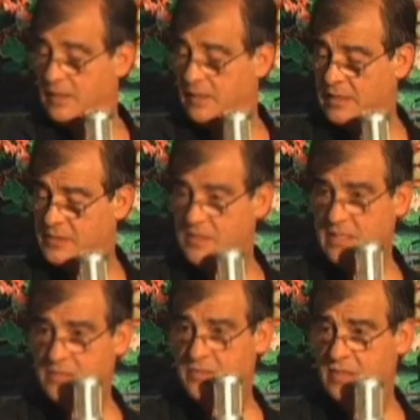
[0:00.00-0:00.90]
It's
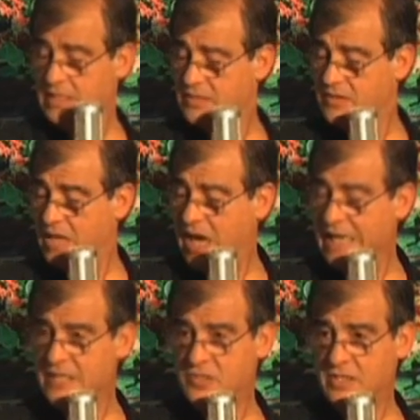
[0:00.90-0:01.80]
the
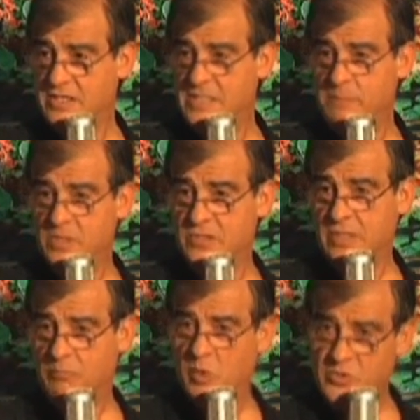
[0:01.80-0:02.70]
highest and deepest
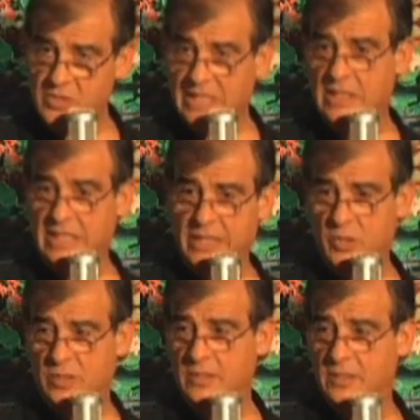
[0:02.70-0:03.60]
and most
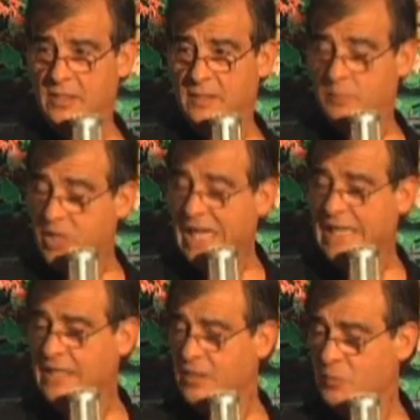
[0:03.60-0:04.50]
inner
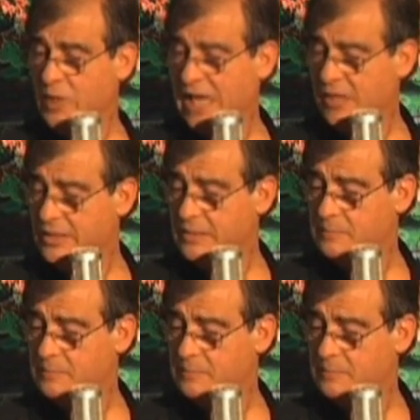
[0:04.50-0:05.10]
plane of reality.